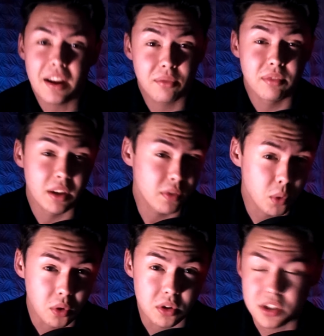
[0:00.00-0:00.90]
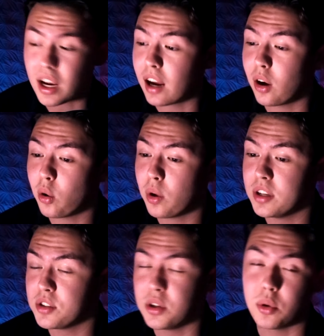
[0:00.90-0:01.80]
And of course, I
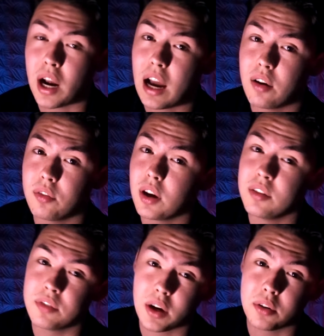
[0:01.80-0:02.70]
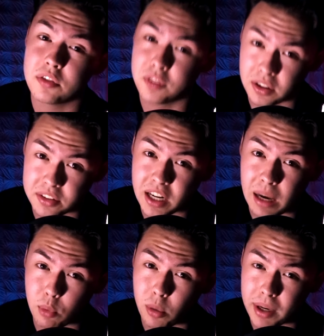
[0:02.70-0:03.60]
always do have a very fun
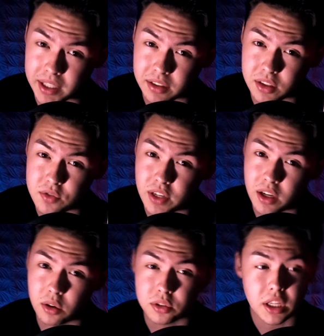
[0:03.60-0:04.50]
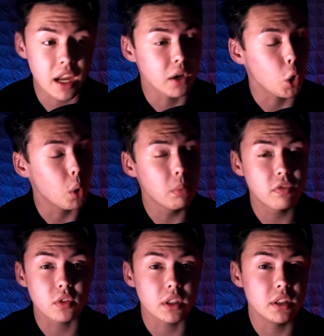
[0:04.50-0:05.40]
time while making these videos, and
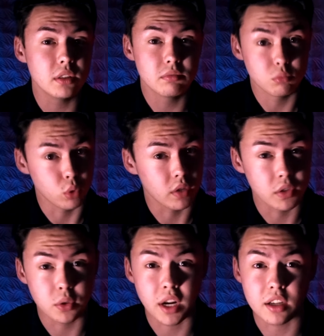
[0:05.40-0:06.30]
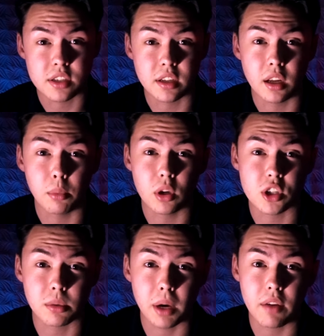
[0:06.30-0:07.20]
hopefully, whenever you guys end up
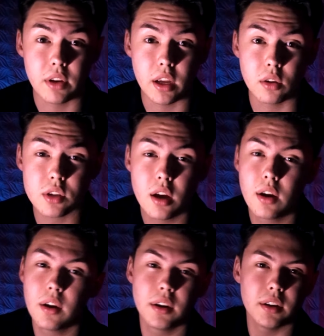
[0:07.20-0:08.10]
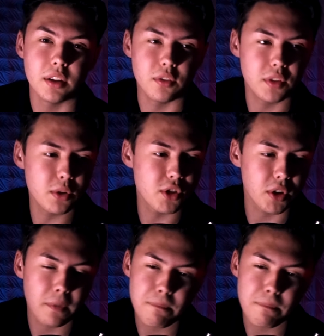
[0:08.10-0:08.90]
watching my videos, in the future,